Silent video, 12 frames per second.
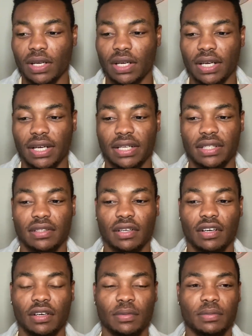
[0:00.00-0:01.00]
and
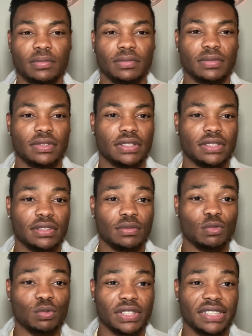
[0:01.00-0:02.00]

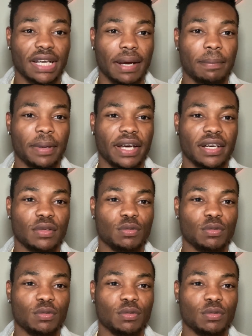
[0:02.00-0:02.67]
we sat back.